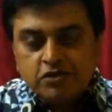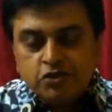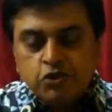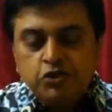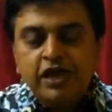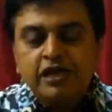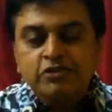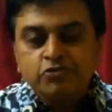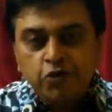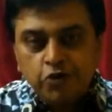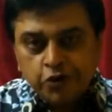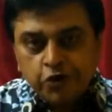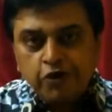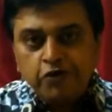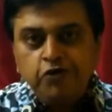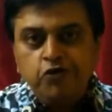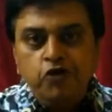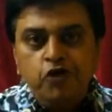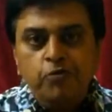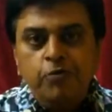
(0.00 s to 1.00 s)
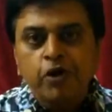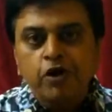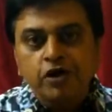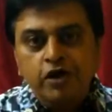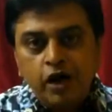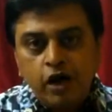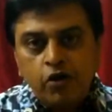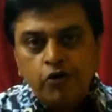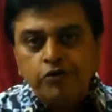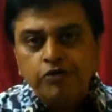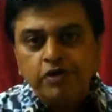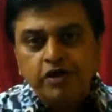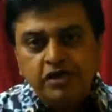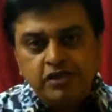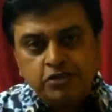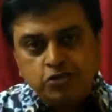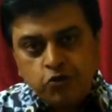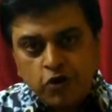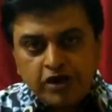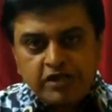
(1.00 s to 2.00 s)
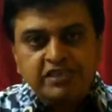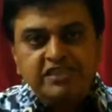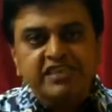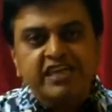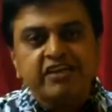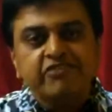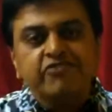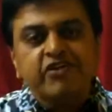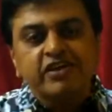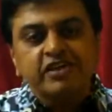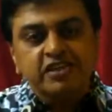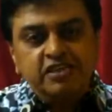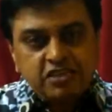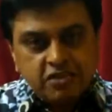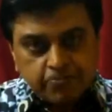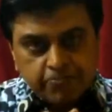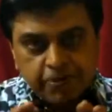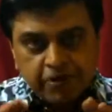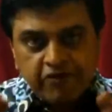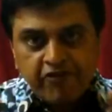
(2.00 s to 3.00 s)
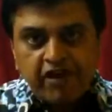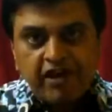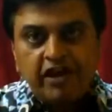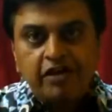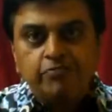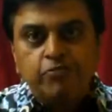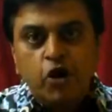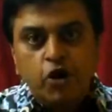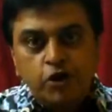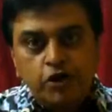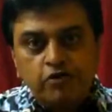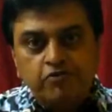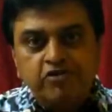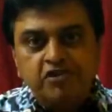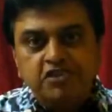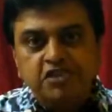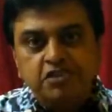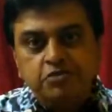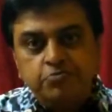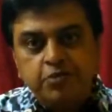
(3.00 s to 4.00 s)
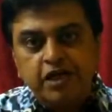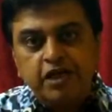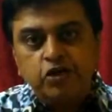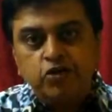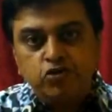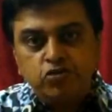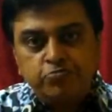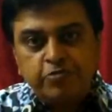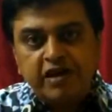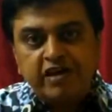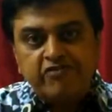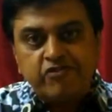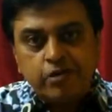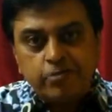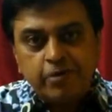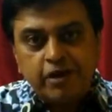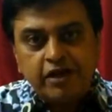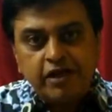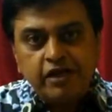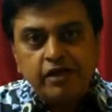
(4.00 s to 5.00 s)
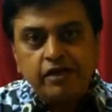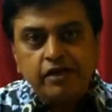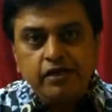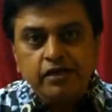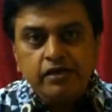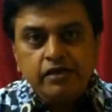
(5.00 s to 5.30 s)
So that's what you have to know about cloud. It's quite safe, and it's a prevalent model which is being used by everybody.